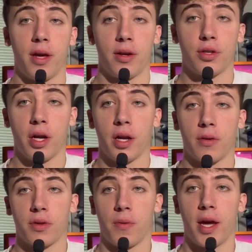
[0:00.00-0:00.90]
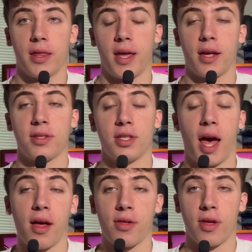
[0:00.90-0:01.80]
that you're training with weight that's
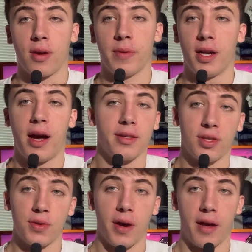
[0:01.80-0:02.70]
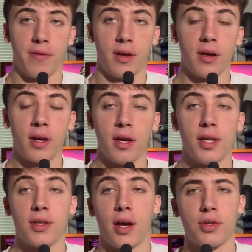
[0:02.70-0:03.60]
challenging but not too heavy.
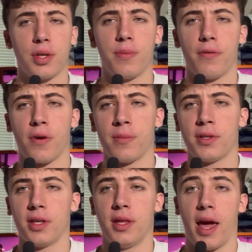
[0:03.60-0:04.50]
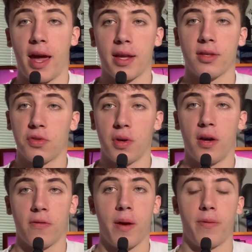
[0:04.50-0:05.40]
So I usually perform this in the 8 to
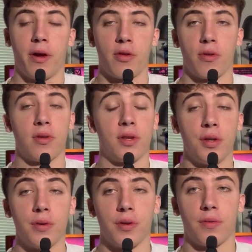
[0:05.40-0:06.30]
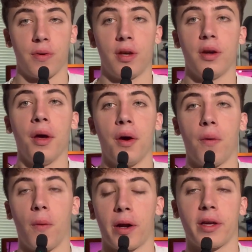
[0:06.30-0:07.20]
12 rep range with 2 to 3
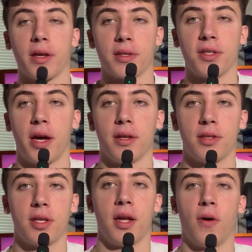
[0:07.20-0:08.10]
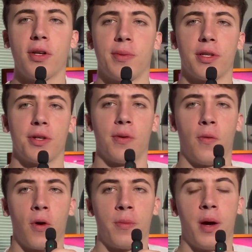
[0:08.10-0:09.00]
working sets. And always make sure to
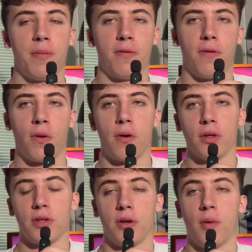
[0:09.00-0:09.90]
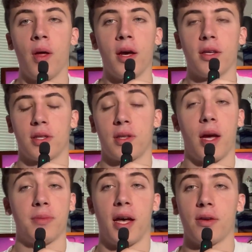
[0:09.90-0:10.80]
warm up before. So
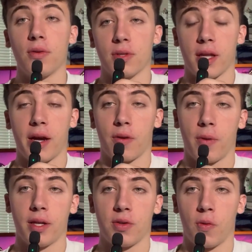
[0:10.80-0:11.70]
sometimes I'll use lighter weight to